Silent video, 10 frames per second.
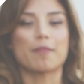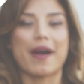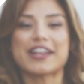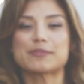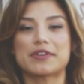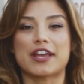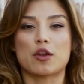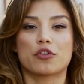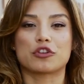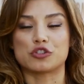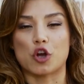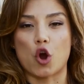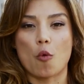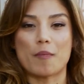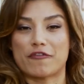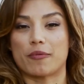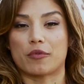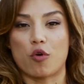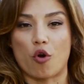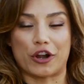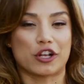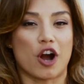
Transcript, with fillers: tamales begin with a dough made from corn